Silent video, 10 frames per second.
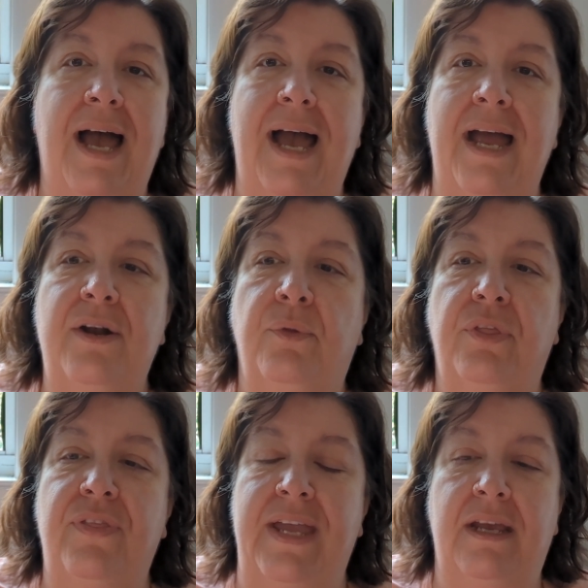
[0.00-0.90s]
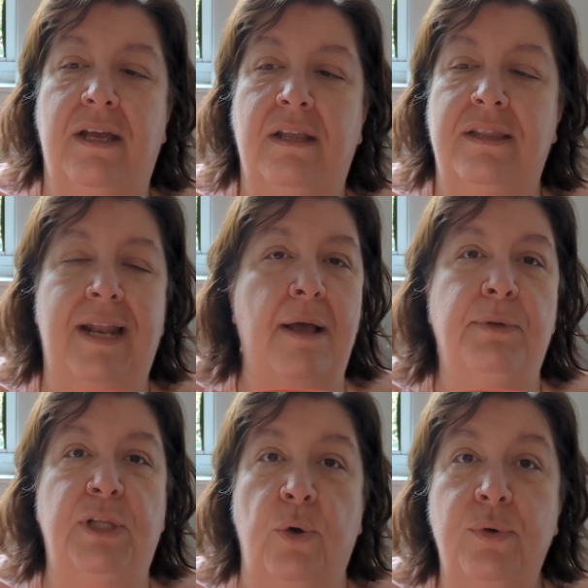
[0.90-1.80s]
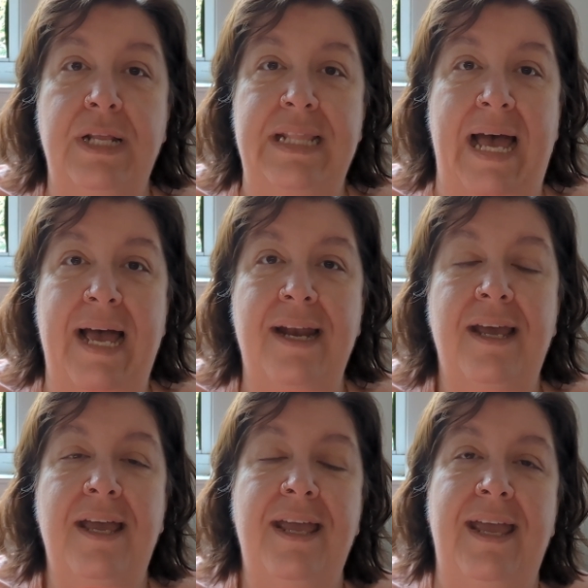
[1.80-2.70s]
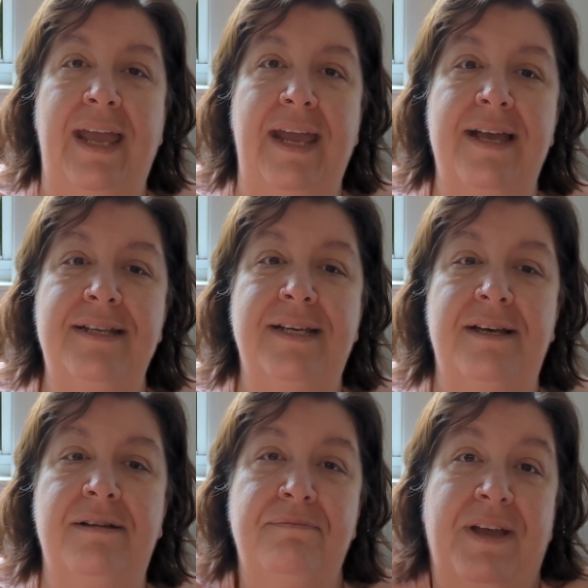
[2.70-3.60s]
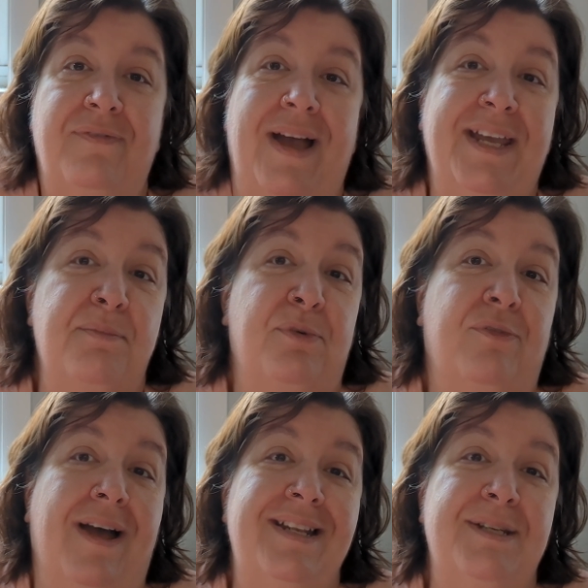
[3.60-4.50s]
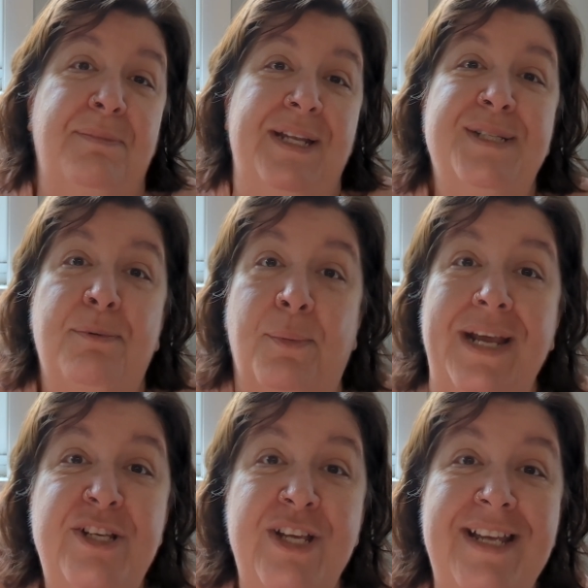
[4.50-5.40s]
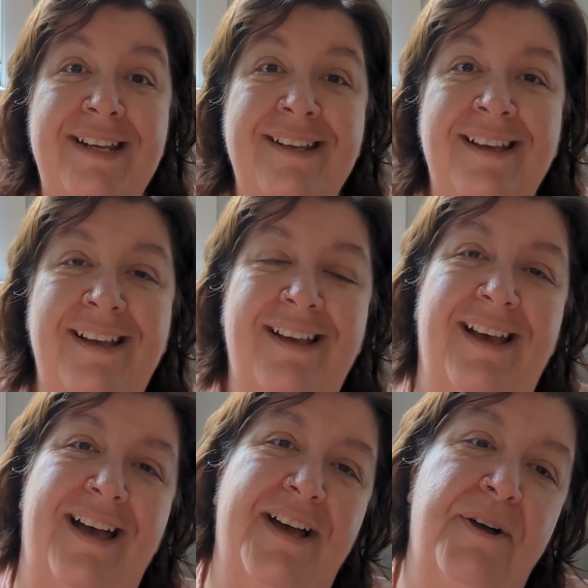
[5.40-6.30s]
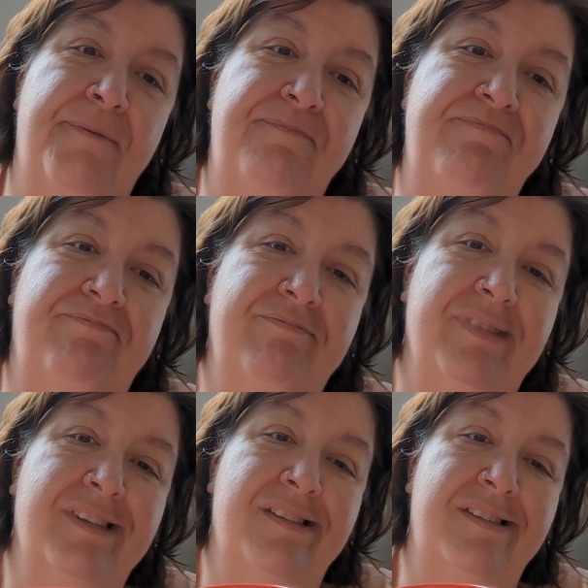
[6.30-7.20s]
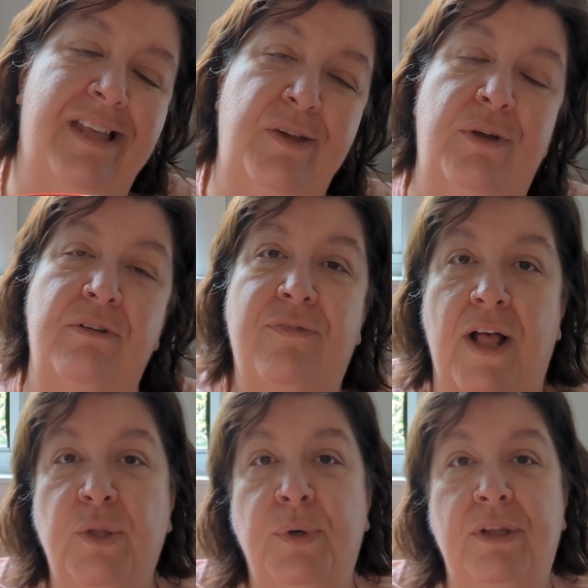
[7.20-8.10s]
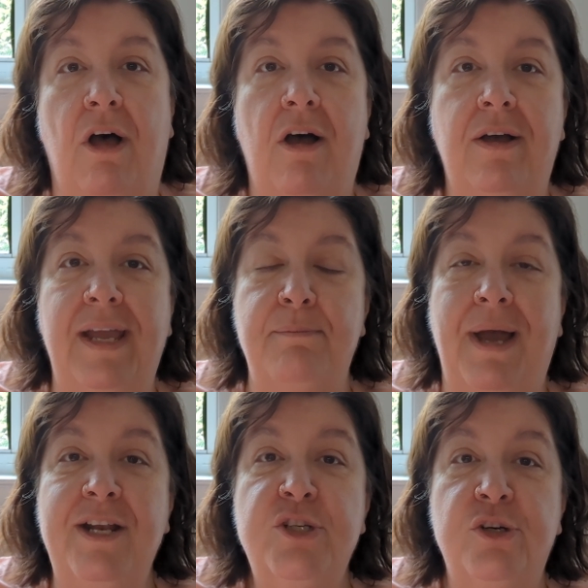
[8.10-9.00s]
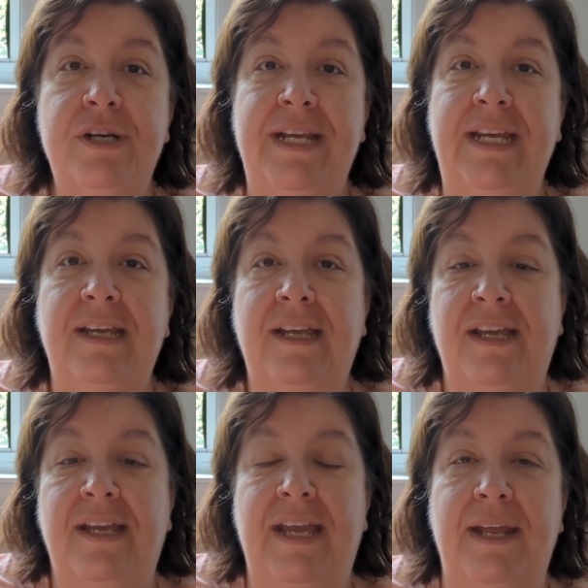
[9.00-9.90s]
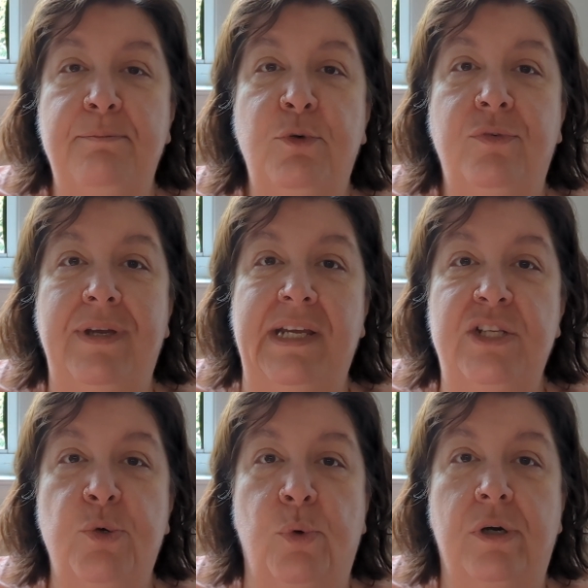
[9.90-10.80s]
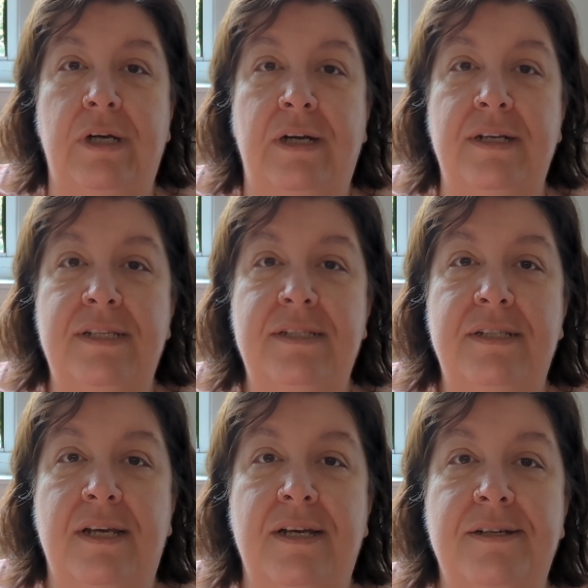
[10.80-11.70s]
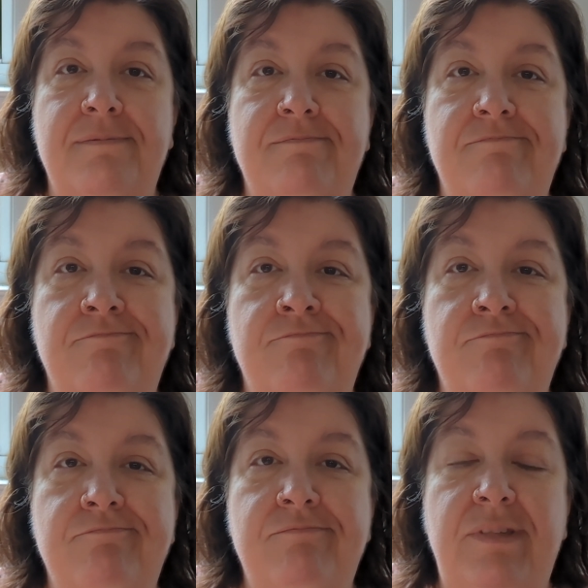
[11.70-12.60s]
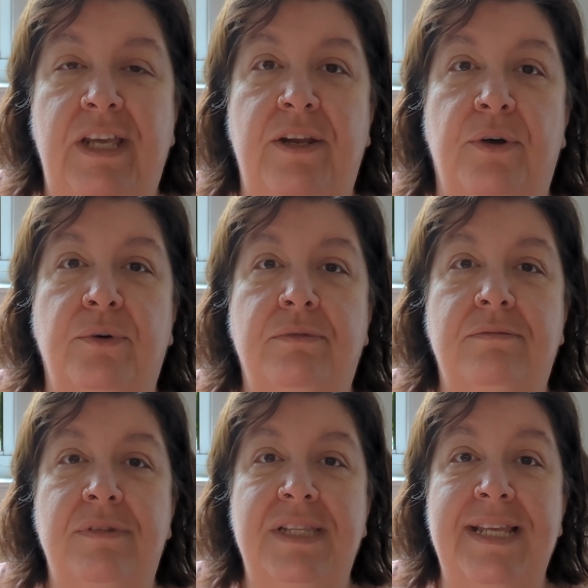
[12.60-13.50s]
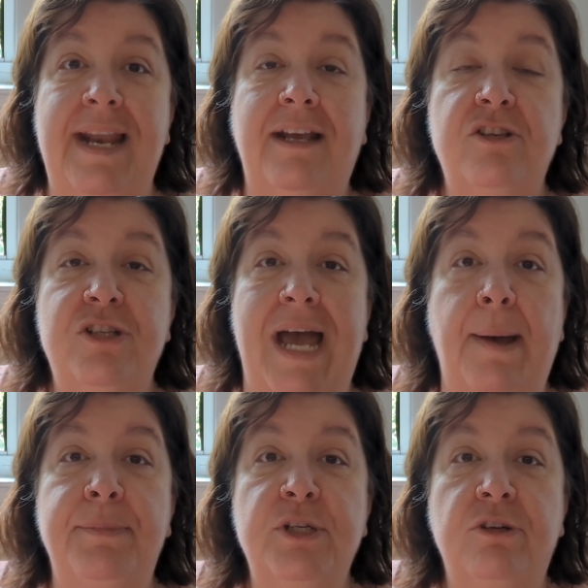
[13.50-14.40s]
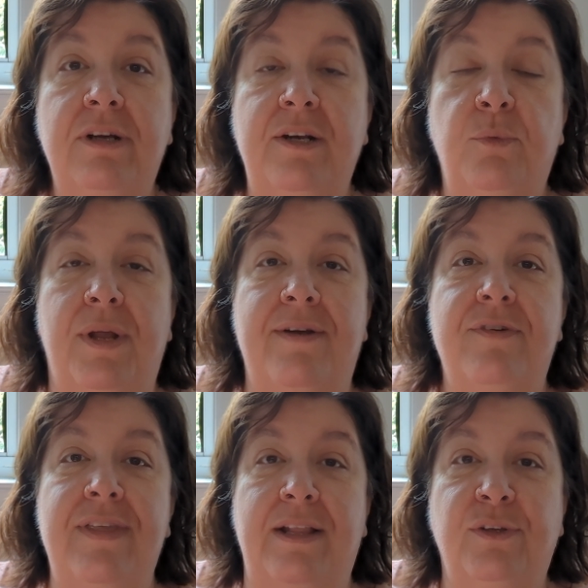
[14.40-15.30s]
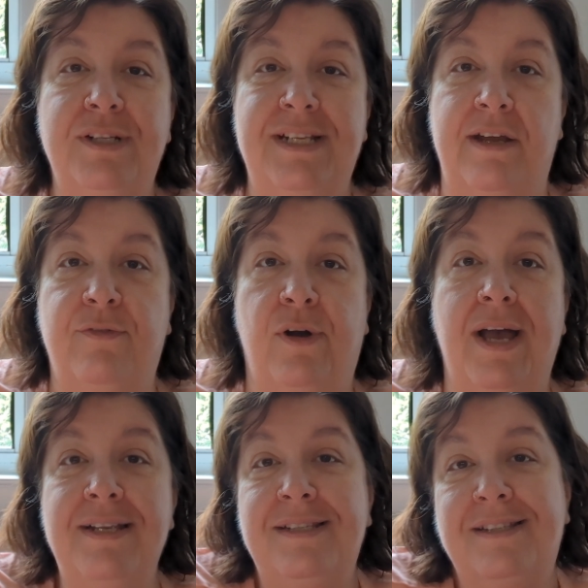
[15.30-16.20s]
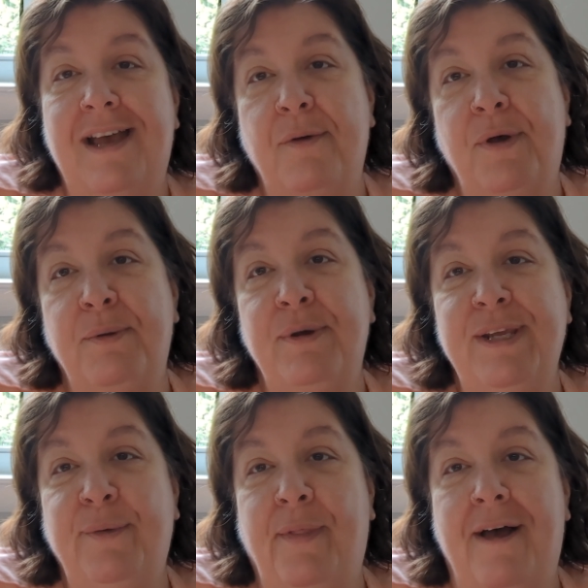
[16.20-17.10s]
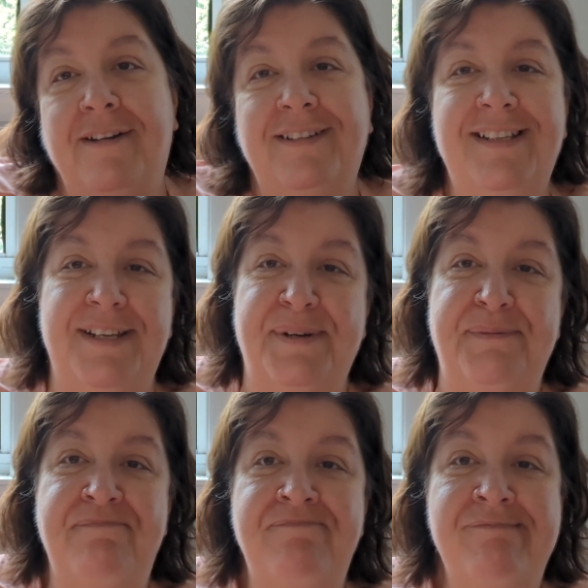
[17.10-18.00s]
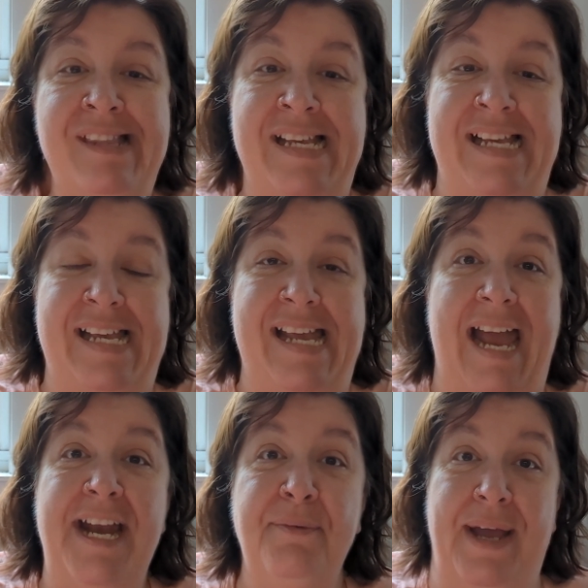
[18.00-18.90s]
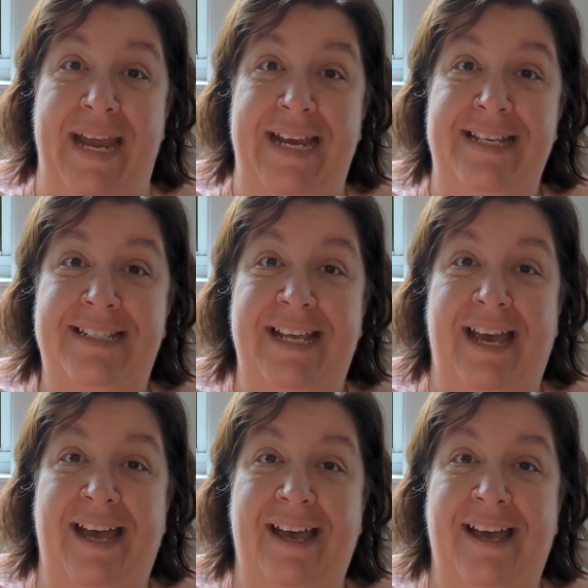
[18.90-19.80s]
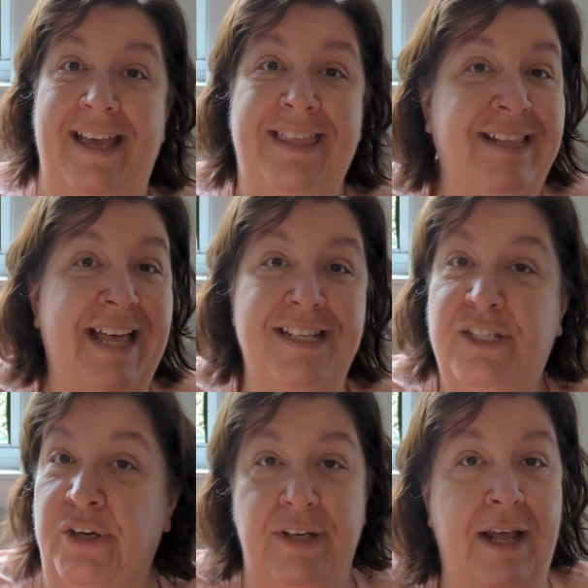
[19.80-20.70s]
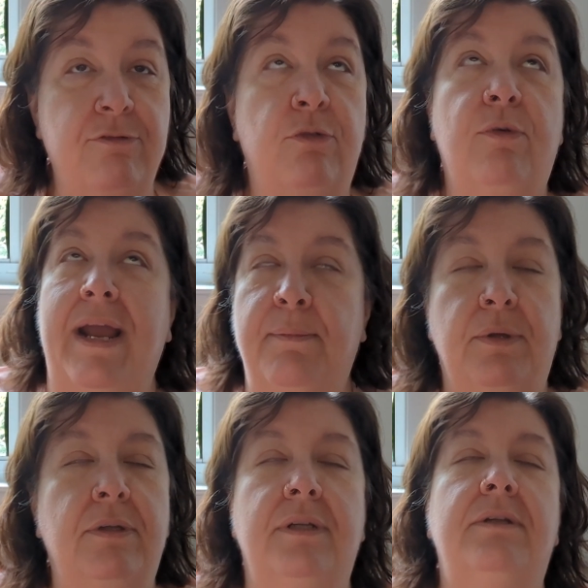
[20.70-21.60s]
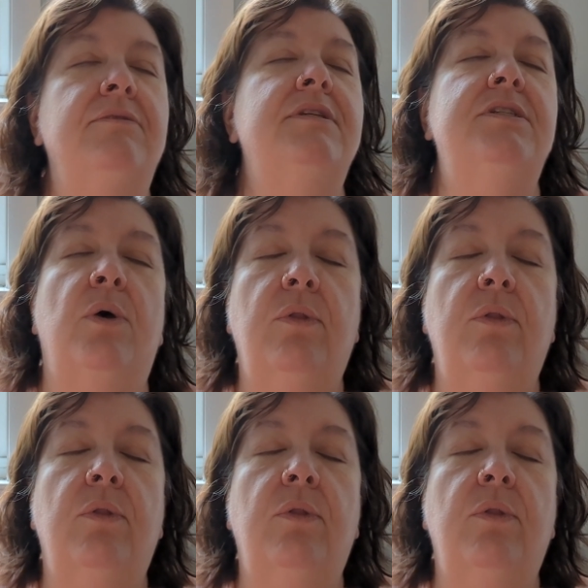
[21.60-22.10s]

I don't think that I'm alone in that. And if I can provide some inspiration that you can follow along in my journey in moving towards, you know, the next chapter and whatever that looks like for us, I want to bring you along. So anyways, I think that's good. I've rambled so